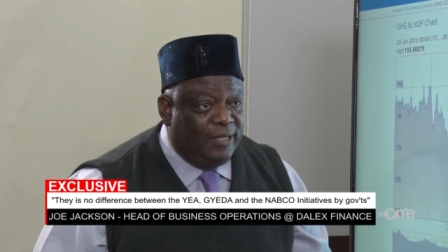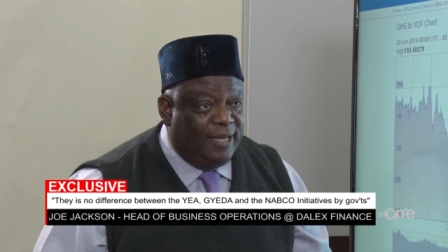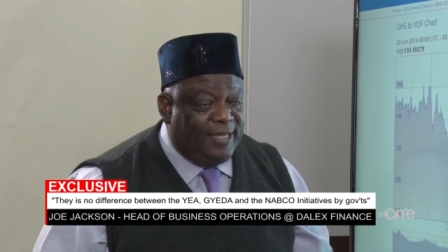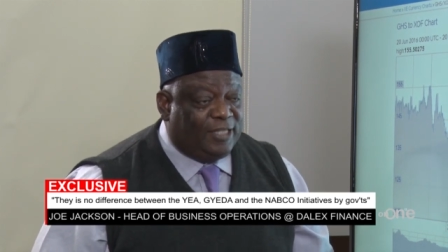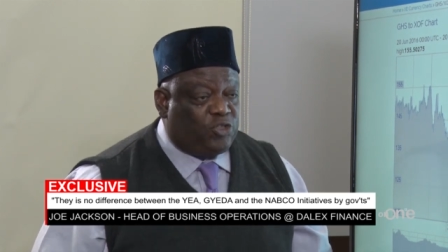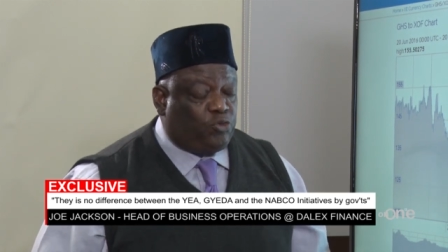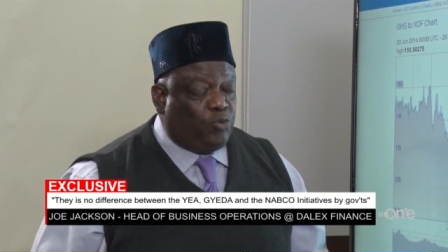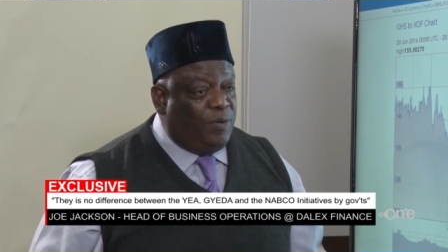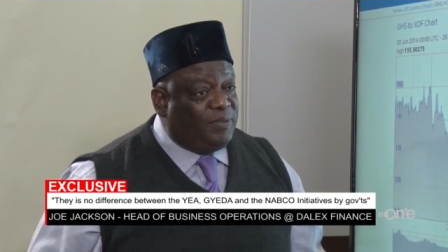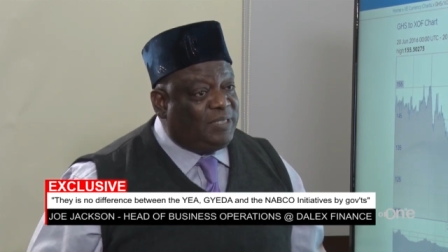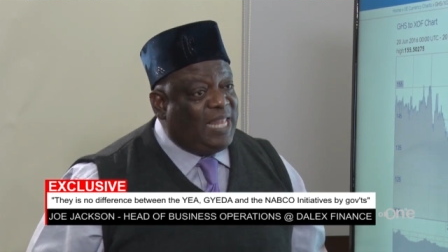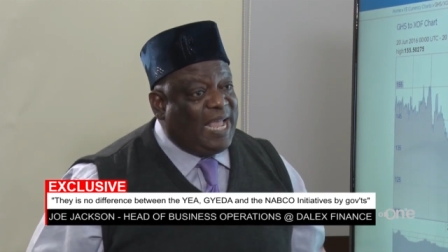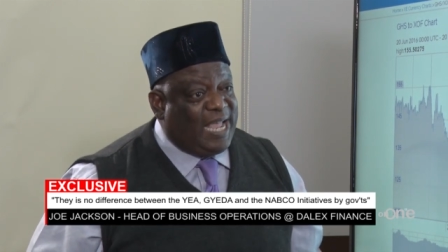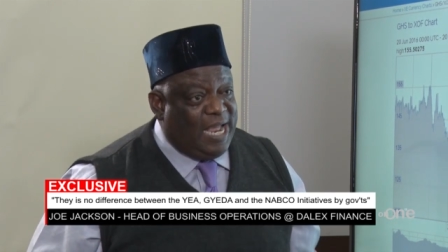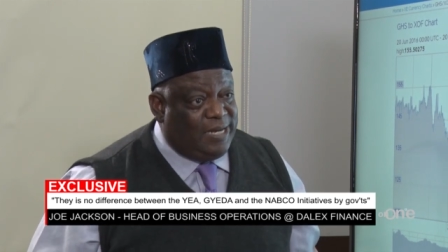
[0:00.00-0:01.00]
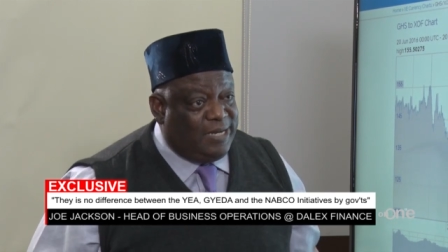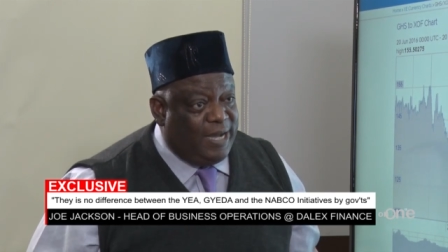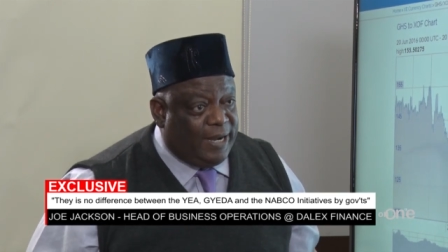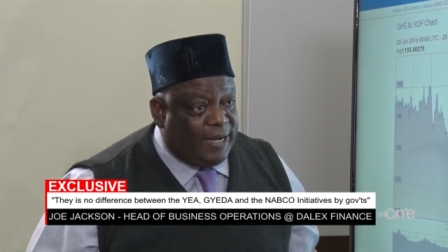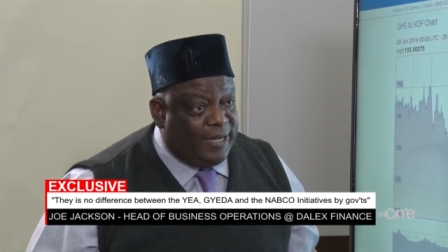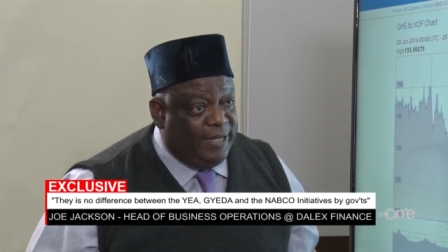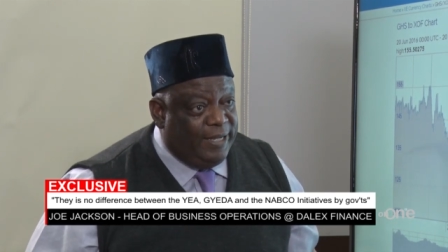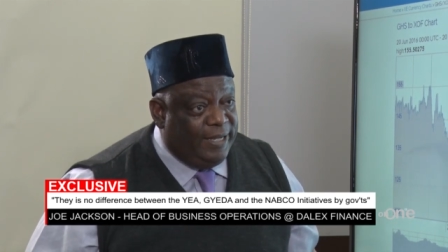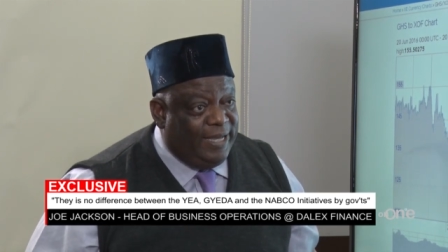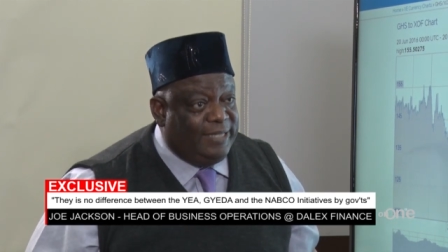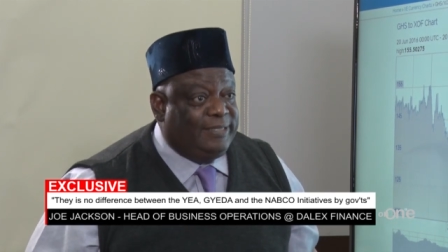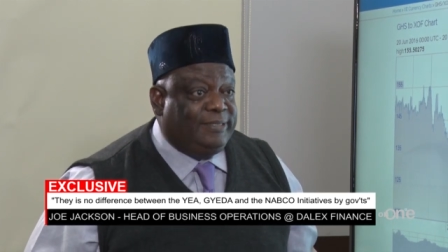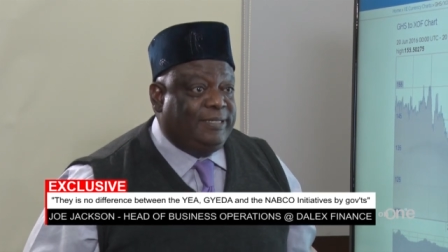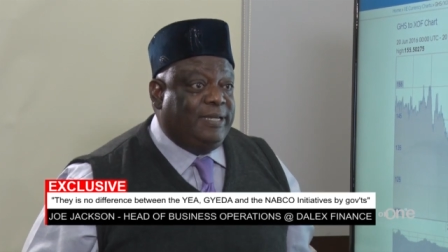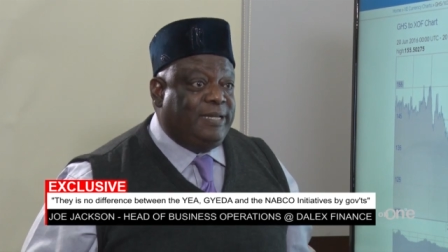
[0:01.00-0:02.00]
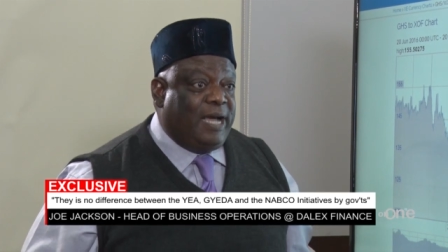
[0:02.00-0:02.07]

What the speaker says: It swims like a duck. It is a